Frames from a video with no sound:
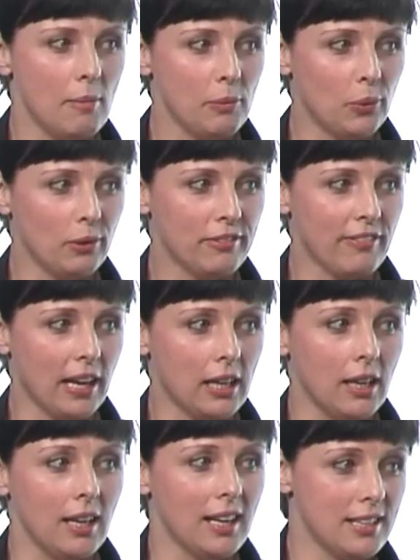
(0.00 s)
I'm a Wolves
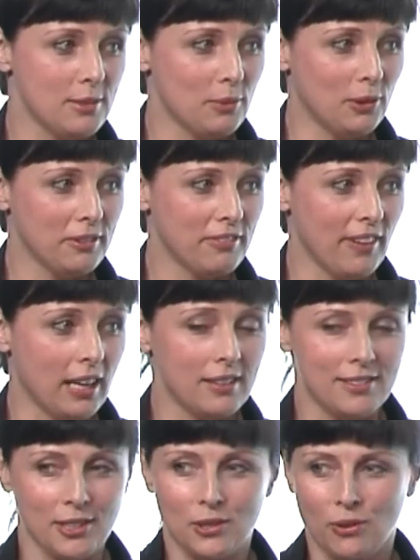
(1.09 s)
fan, he's a Wolves fan,
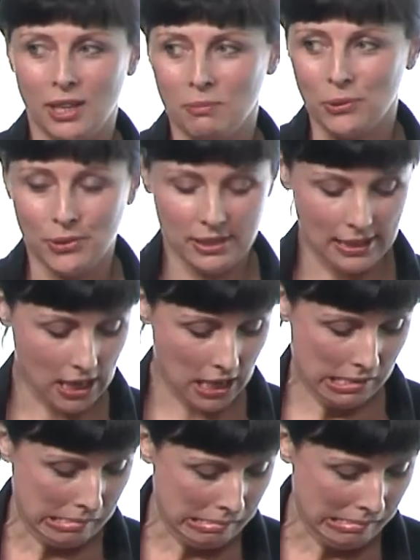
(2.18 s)
and so is Craig
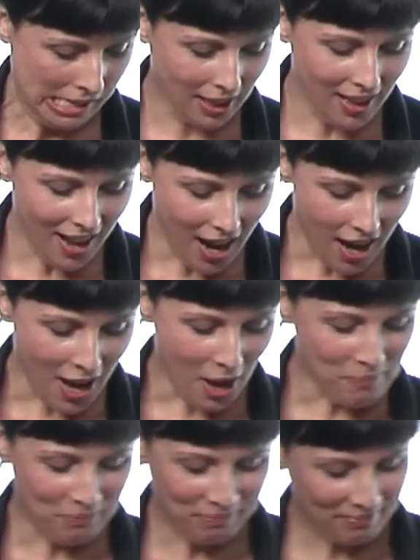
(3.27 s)
Maudsley.
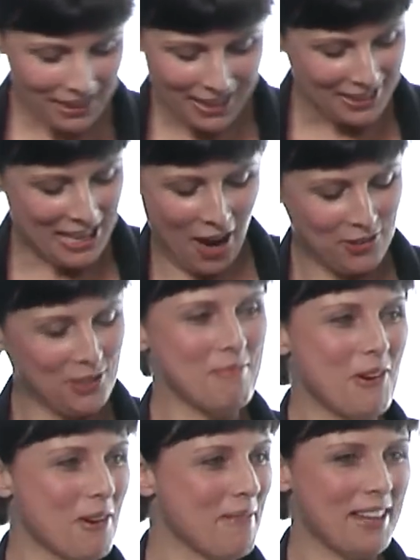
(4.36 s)
That tells you
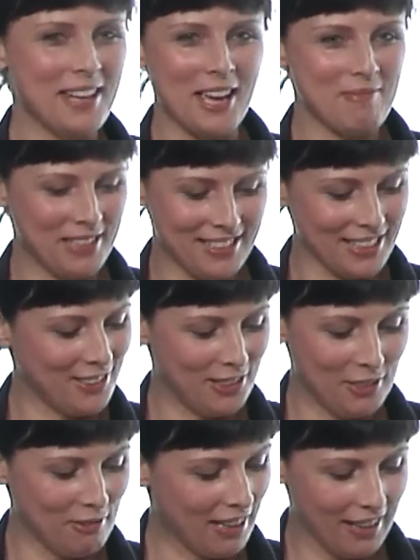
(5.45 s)
more about the APG
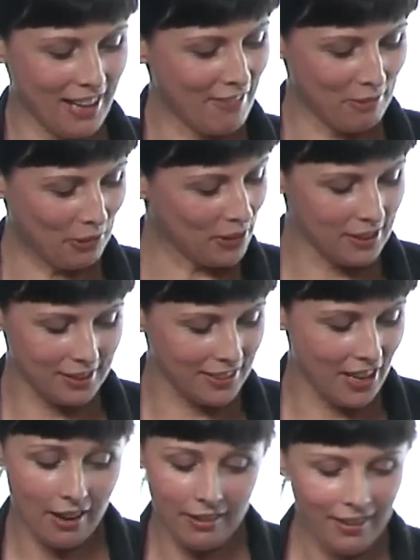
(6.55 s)
than you ever wanted to
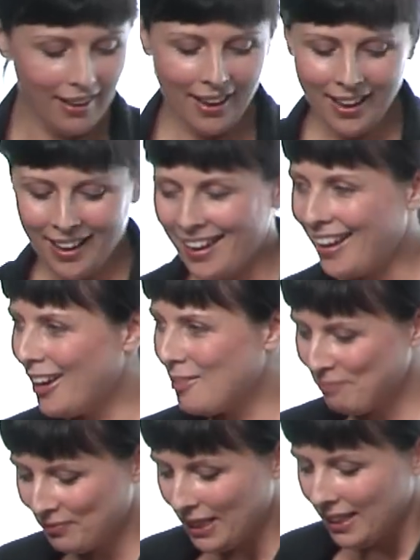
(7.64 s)

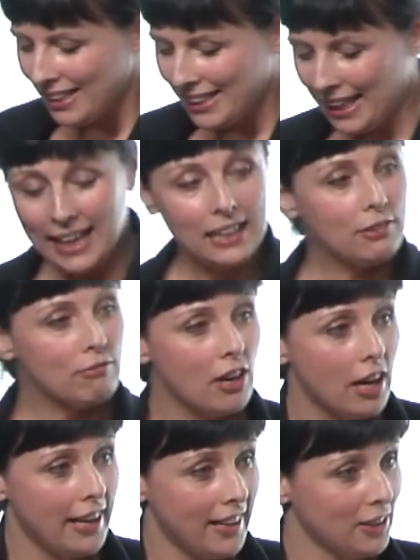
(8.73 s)
know. Caitlin
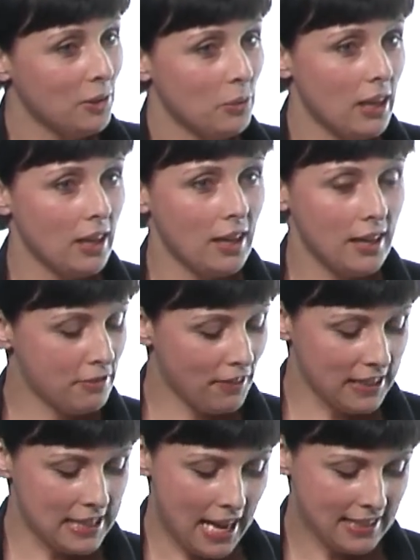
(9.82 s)
Ryan, it's
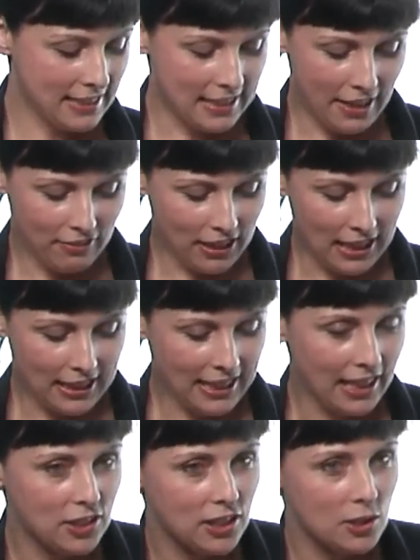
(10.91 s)
fantastic to have
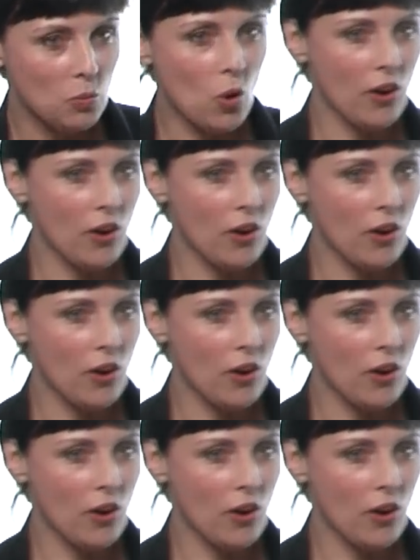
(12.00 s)
Caitlin here. She's